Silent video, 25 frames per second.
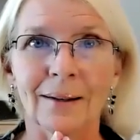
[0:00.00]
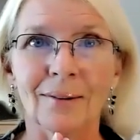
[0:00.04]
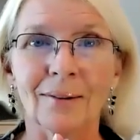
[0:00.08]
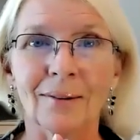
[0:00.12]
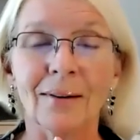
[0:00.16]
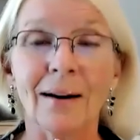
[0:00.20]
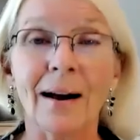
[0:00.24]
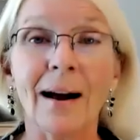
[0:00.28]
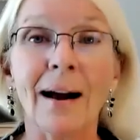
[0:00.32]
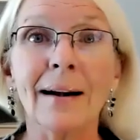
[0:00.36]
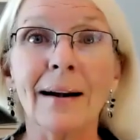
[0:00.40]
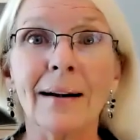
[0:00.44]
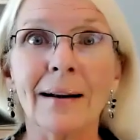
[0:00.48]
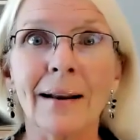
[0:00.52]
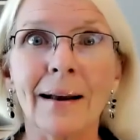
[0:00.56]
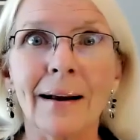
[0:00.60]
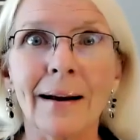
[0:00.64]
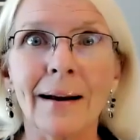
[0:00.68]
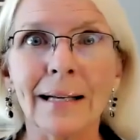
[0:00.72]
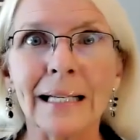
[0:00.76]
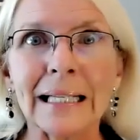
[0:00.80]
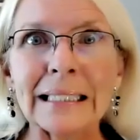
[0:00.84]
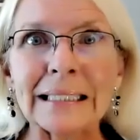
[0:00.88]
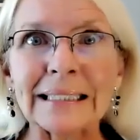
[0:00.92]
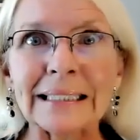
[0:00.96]
Right,
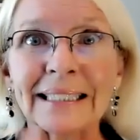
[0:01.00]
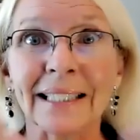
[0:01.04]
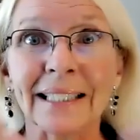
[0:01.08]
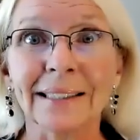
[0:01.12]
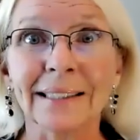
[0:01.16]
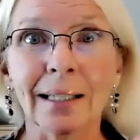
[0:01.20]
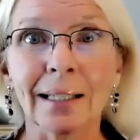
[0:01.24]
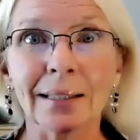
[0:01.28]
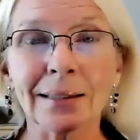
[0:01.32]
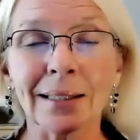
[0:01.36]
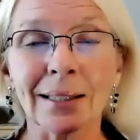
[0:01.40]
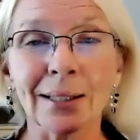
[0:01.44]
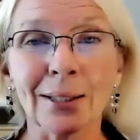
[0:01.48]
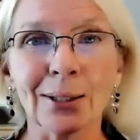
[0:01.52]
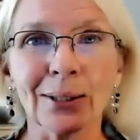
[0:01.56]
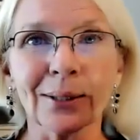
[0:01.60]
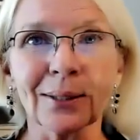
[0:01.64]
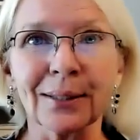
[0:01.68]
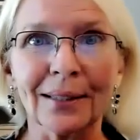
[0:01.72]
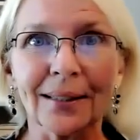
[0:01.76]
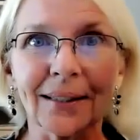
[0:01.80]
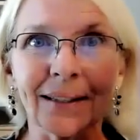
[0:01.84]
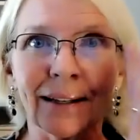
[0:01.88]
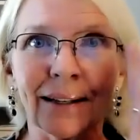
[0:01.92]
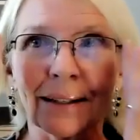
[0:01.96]
ladies? That doesn't
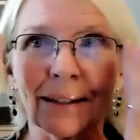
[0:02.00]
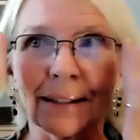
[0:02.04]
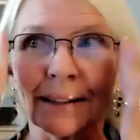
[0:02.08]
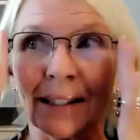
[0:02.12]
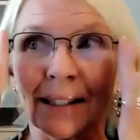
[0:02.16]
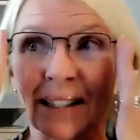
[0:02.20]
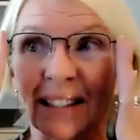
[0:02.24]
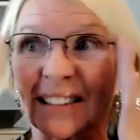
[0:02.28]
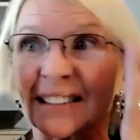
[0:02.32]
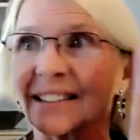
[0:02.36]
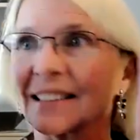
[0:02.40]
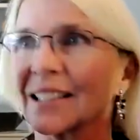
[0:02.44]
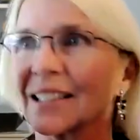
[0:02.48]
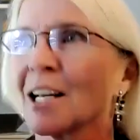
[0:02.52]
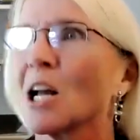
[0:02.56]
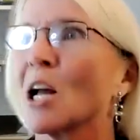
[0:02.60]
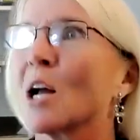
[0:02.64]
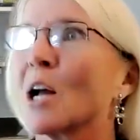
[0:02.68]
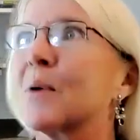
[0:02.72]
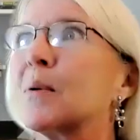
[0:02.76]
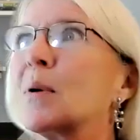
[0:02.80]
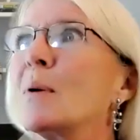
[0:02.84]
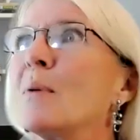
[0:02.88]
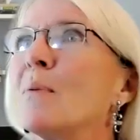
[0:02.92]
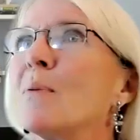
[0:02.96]
look good on us.
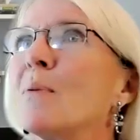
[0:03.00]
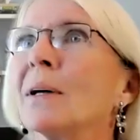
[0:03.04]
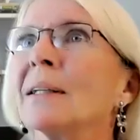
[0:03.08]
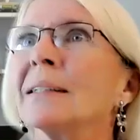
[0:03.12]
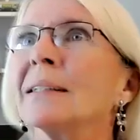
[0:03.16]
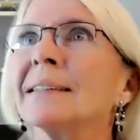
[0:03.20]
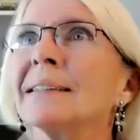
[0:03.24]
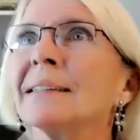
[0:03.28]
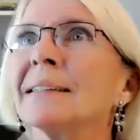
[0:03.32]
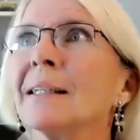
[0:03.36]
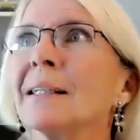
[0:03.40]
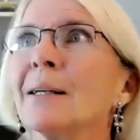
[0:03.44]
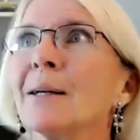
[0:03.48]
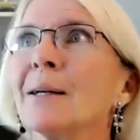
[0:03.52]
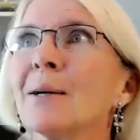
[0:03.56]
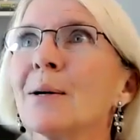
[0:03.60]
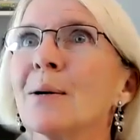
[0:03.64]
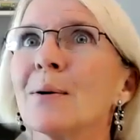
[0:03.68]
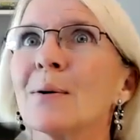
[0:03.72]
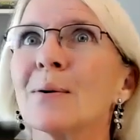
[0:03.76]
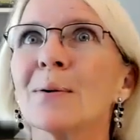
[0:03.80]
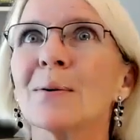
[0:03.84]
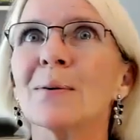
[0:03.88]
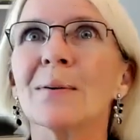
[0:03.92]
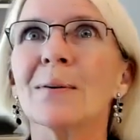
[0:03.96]
We want
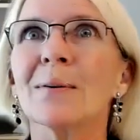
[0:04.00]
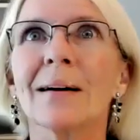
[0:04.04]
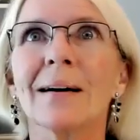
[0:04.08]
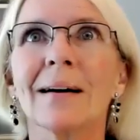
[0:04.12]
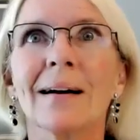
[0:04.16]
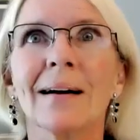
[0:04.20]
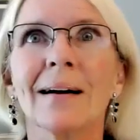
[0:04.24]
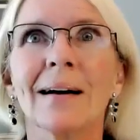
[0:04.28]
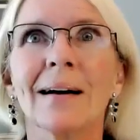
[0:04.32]
to